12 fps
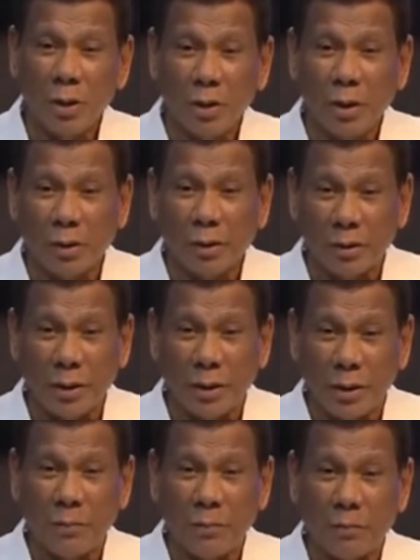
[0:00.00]
that thing
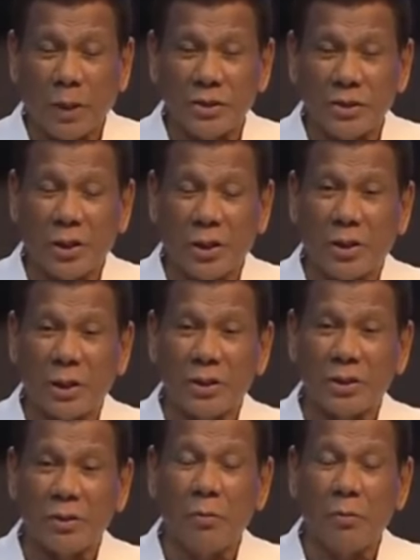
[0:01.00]
in Pasig
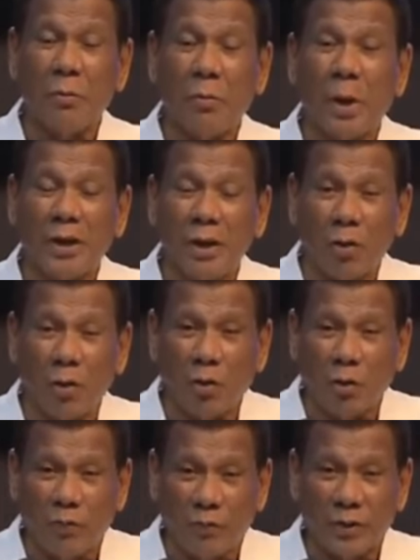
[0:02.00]
as my
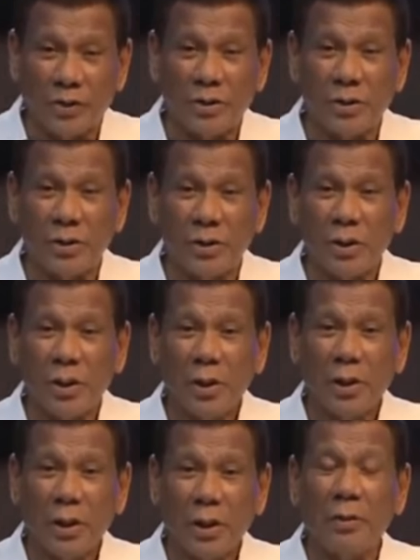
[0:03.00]
office.
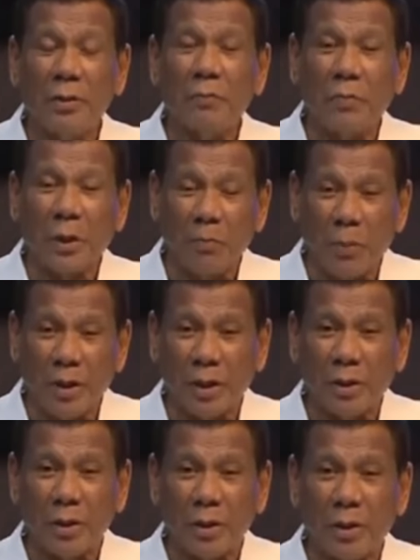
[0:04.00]
In public,
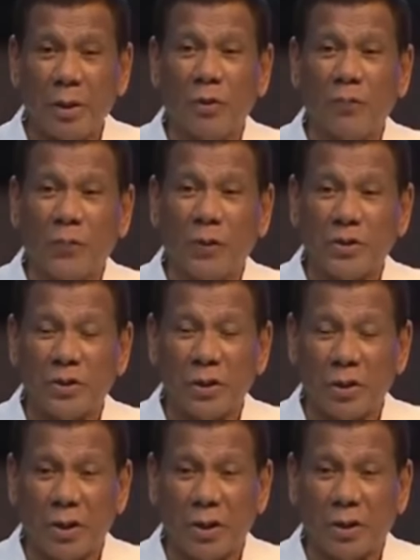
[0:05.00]
in
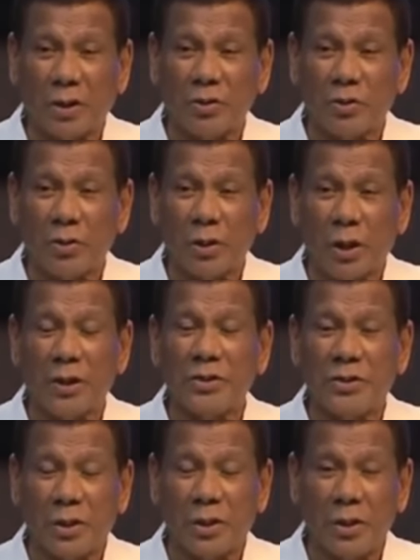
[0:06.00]
official declaration, I
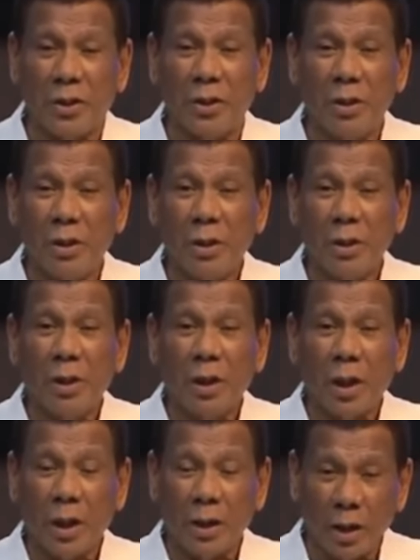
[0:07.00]
said,
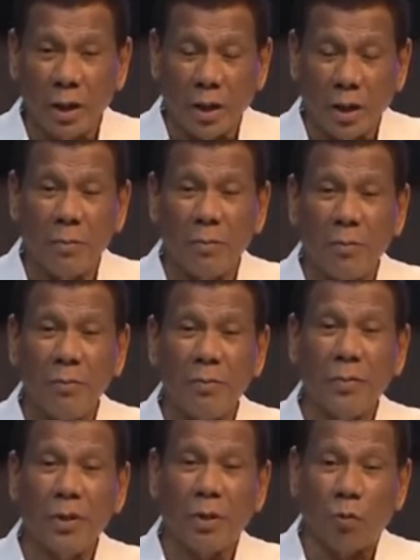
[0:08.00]
I am
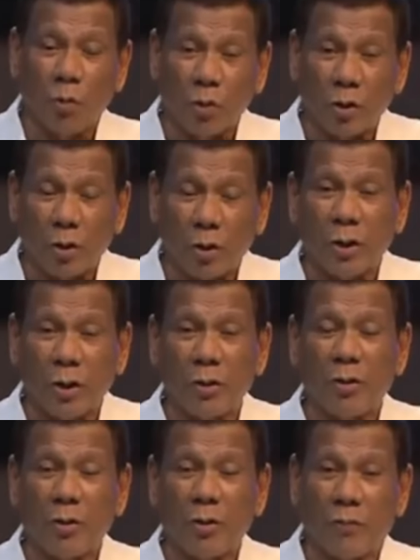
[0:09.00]
a
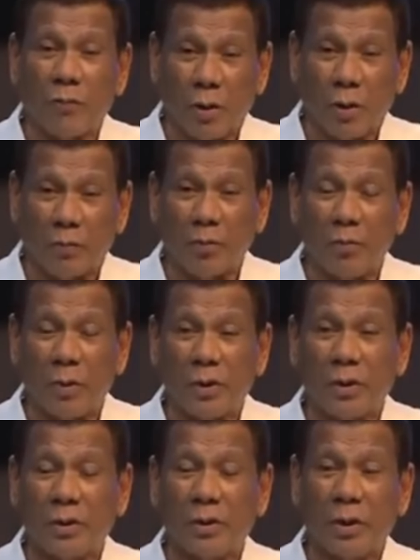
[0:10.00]
worker of
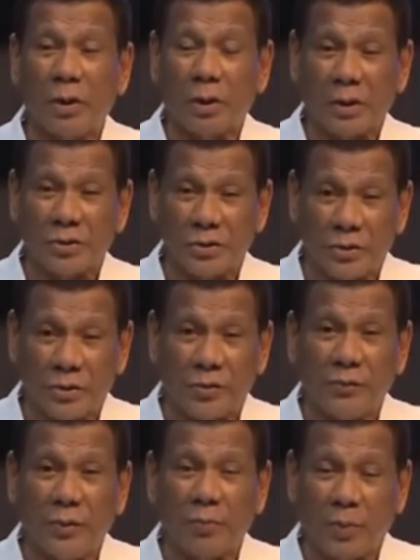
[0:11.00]
government and I
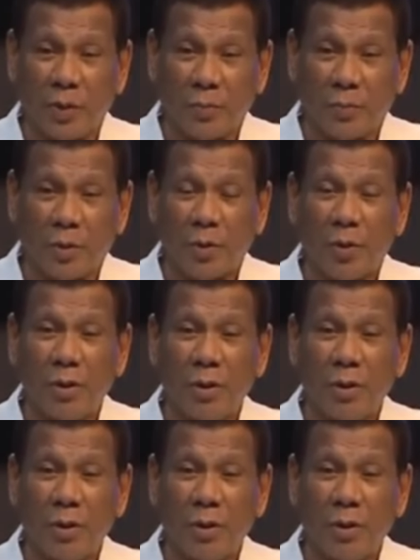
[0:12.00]
serve the people